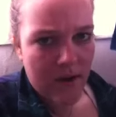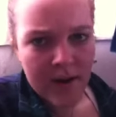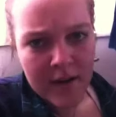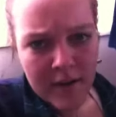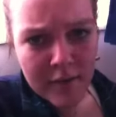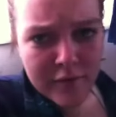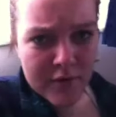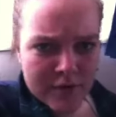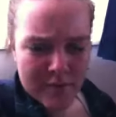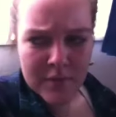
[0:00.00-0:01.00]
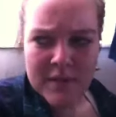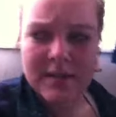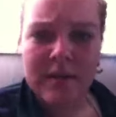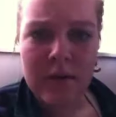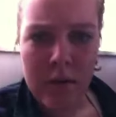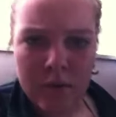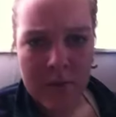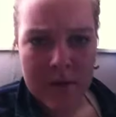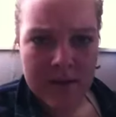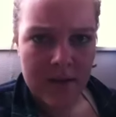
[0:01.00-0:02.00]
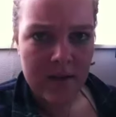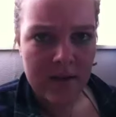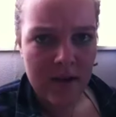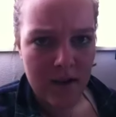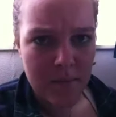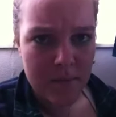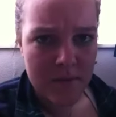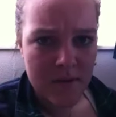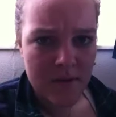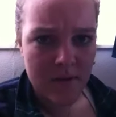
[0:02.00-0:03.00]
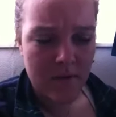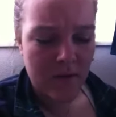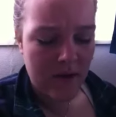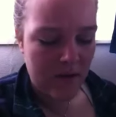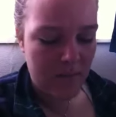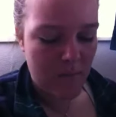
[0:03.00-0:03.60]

I, for some reason, always get cups or, like,